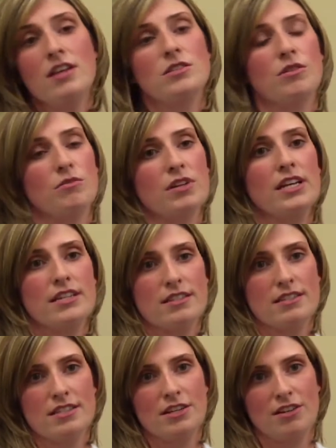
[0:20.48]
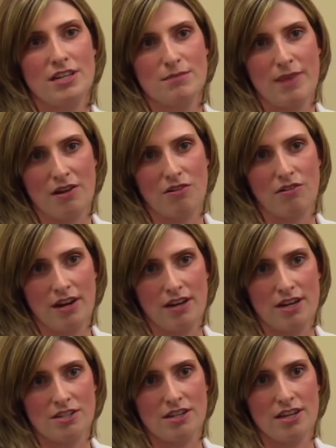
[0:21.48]
So it really is a serious medical
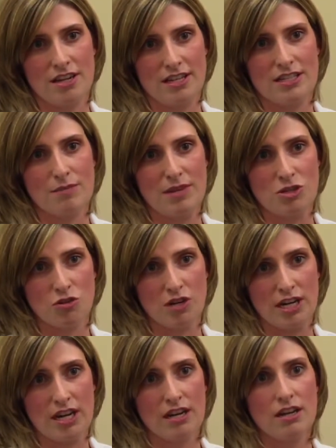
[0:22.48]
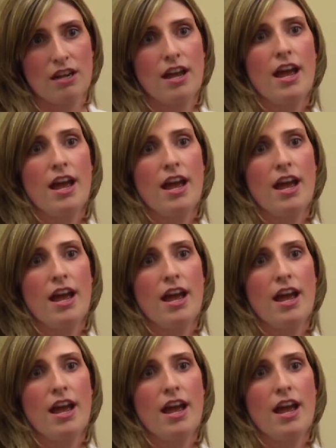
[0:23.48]
condition that needs to be treated.